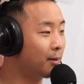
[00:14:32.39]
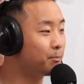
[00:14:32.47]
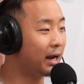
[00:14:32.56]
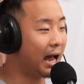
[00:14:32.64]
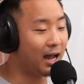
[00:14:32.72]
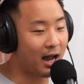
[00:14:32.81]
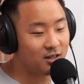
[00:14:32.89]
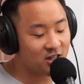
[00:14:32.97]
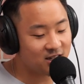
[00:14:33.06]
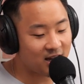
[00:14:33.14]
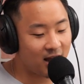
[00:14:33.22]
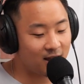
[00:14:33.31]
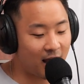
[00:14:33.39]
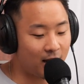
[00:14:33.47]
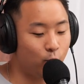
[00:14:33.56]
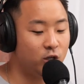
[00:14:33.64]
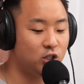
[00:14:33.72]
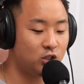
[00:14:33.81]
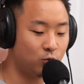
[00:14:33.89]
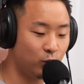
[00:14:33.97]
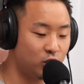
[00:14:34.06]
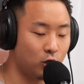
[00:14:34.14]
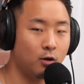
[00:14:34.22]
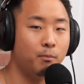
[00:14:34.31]
But I, I just saying like we we
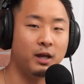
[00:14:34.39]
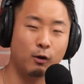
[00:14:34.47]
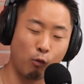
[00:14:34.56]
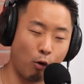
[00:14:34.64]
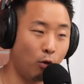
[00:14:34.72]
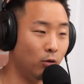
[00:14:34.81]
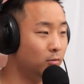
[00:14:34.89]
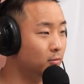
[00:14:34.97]
took a big role